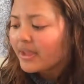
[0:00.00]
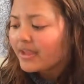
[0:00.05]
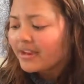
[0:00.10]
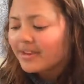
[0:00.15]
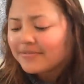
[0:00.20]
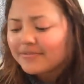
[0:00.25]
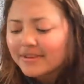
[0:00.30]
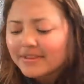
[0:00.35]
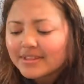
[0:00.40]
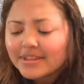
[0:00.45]
And
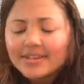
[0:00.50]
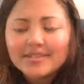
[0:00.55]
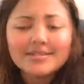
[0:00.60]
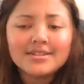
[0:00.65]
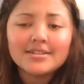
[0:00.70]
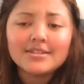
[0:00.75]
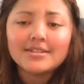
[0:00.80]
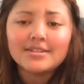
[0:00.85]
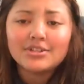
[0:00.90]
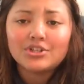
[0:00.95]
I find that it
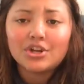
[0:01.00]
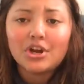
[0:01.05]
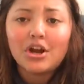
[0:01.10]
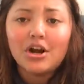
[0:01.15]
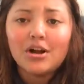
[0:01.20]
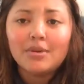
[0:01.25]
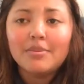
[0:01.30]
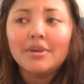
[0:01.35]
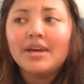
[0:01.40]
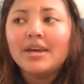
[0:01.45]
does the
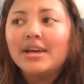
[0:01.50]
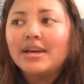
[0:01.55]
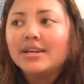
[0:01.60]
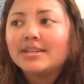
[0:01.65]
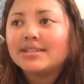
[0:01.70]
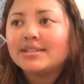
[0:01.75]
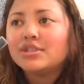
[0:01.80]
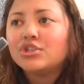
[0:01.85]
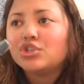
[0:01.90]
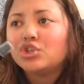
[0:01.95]
job.
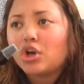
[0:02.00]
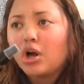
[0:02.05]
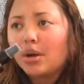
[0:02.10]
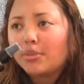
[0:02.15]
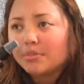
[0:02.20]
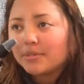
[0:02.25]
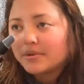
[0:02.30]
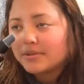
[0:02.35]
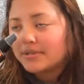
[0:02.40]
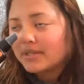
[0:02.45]
It's in
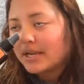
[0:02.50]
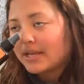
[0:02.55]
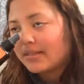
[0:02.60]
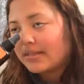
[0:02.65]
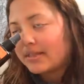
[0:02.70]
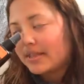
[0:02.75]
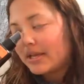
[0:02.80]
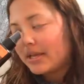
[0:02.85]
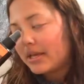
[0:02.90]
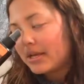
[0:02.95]
Shoppers, and I
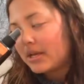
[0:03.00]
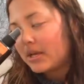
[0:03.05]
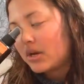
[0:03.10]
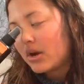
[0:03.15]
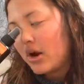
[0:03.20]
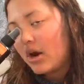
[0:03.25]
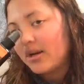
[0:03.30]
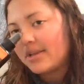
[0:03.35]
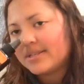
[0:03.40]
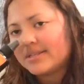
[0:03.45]
think it
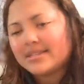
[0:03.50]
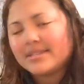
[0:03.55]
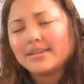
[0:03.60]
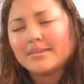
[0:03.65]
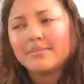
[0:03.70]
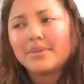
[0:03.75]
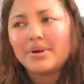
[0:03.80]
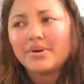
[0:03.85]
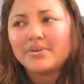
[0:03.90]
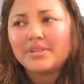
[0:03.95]
costs
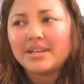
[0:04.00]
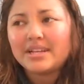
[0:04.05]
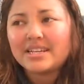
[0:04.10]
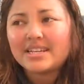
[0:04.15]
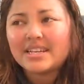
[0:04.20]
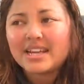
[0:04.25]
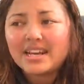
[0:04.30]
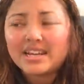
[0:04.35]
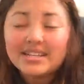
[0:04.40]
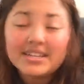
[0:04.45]
about like
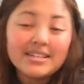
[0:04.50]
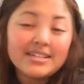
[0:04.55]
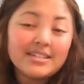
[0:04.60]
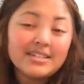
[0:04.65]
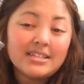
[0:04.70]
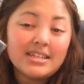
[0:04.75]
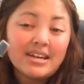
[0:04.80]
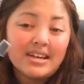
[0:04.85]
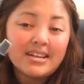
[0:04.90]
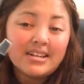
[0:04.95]

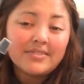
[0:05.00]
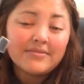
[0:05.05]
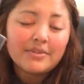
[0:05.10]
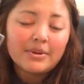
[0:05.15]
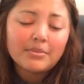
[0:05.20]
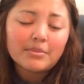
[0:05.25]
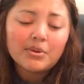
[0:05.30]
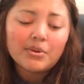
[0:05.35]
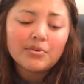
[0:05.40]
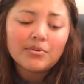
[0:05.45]
$9.99 if
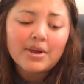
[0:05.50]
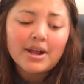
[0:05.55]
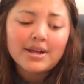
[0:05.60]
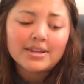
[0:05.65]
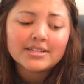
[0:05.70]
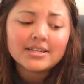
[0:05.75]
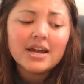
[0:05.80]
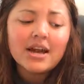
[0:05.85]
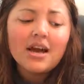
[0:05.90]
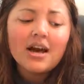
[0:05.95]
I'm
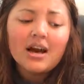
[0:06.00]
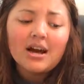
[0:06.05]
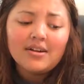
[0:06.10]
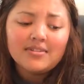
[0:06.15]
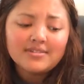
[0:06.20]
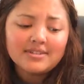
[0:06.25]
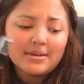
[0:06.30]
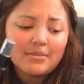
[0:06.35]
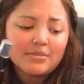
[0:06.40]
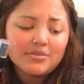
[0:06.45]
correct.
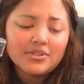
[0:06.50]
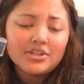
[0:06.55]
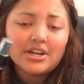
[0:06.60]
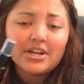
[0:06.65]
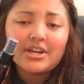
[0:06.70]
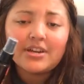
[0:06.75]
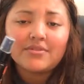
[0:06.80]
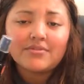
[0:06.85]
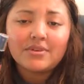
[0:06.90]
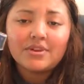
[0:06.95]
I'll double
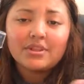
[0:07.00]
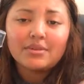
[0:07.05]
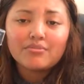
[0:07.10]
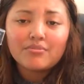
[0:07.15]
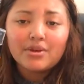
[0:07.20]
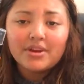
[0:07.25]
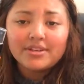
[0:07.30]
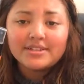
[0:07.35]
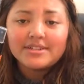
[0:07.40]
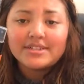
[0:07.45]
check and write the
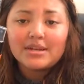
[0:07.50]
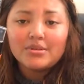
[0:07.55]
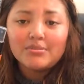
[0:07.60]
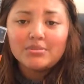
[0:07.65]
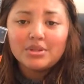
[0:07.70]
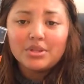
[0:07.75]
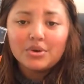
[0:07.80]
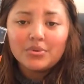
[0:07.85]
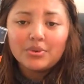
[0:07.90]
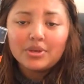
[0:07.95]
price down
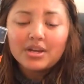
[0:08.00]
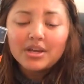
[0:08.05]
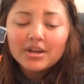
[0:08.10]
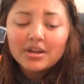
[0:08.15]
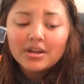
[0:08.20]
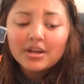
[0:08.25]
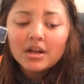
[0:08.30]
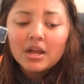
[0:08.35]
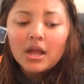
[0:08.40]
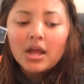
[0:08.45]
below
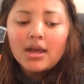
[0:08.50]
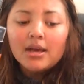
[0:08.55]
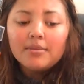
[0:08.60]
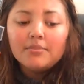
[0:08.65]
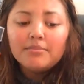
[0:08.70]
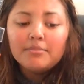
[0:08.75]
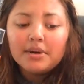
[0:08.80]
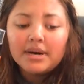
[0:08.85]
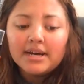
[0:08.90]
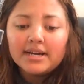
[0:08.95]
here.
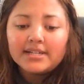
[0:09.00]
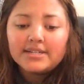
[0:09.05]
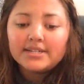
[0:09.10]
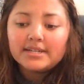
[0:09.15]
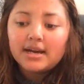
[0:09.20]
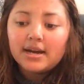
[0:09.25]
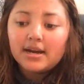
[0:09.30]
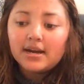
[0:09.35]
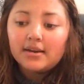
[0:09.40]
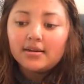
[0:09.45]
But
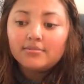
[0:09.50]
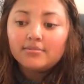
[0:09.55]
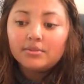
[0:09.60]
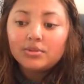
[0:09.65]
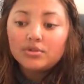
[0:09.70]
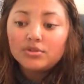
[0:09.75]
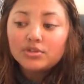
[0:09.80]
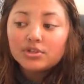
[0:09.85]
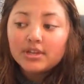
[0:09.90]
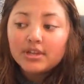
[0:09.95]

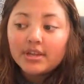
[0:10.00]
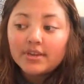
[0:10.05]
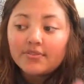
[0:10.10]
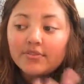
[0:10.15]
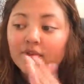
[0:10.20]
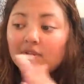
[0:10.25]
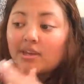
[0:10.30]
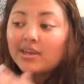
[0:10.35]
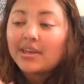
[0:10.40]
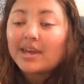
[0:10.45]
usually
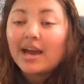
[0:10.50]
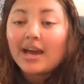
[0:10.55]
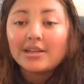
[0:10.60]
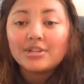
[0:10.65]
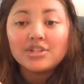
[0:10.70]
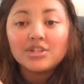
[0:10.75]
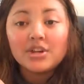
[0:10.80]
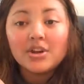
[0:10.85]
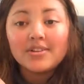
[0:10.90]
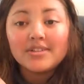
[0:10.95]
if you can
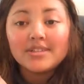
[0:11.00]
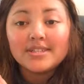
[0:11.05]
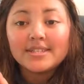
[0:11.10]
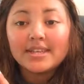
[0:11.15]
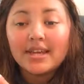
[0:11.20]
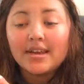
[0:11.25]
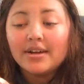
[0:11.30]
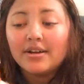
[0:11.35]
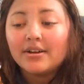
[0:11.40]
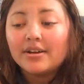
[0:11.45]
catch it on
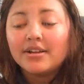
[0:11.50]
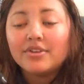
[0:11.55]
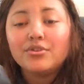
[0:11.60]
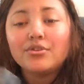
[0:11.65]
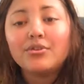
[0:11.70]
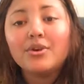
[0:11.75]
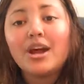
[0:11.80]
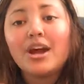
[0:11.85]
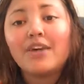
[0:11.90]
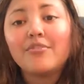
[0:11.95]
sale
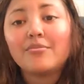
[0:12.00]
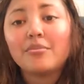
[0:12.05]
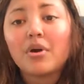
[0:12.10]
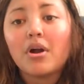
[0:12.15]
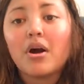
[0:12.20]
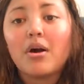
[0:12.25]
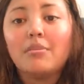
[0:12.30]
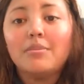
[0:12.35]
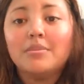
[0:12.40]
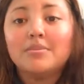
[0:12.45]
and you have
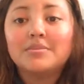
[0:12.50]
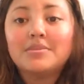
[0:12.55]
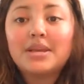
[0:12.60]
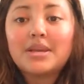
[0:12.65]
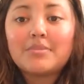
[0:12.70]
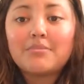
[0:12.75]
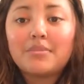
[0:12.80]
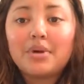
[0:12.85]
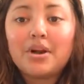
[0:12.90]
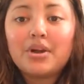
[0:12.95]
problems
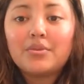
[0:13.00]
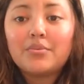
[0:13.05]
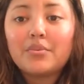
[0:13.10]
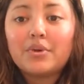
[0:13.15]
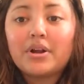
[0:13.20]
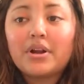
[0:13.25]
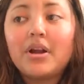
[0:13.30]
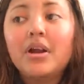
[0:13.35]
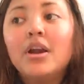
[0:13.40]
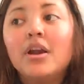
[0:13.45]
like mine
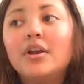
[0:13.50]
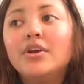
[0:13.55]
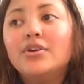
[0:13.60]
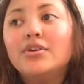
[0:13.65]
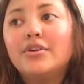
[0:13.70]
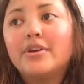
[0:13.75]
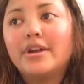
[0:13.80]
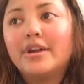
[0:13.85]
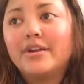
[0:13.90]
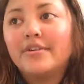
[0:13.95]
where
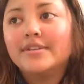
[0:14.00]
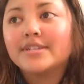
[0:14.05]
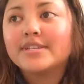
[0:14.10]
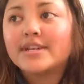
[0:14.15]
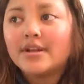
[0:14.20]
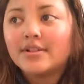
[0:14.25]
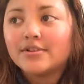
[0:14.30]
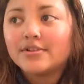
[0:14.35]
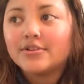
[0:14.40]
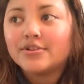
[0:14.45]
your hair is
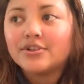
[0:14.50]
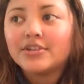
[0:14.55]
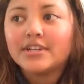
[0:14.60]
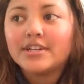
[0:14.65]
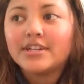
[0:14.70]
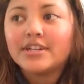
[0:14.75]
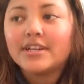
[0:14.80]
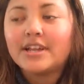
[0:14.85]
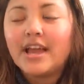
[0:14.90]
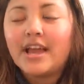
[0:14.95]
color
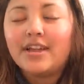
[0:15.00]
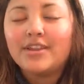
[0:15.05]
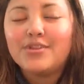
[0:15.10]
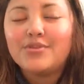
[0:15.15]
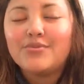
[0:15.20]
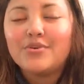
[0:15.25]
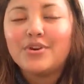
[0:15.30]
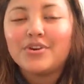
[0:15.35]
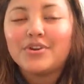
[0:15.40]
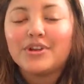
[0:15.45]
treated and
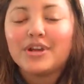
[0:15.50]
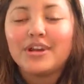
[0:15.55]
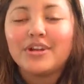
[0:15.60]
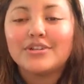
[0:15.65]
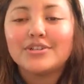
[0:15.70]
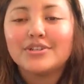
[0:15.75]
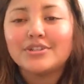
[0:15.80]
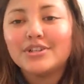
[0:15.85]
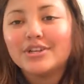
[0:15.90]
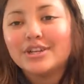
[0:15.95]
you want your
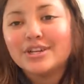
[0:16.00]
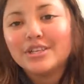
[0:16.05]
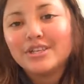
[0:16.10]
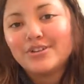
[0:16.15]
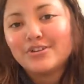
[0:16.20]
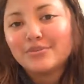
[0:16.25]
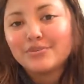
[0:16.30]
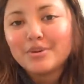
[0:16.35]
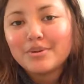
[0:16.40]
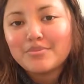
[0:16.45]
hair to look a
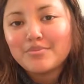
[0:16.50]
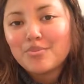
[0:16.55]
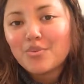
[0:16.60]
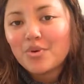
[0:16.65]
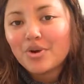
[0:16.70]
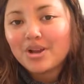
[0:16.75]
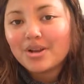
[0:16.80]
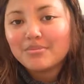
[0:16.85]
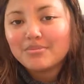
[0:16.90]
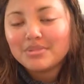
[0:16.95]
little bit
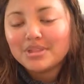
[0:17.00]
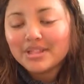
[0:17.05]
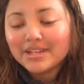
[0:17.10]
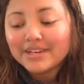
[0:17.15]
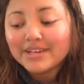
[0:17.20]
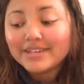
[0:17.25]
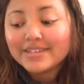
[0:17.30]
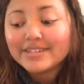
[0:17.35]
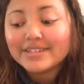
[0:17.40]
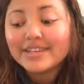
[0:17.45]
more in
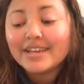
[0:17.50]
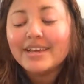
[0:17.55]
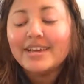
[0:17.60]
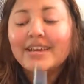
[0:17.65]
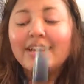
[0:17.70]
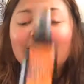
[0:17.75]
place,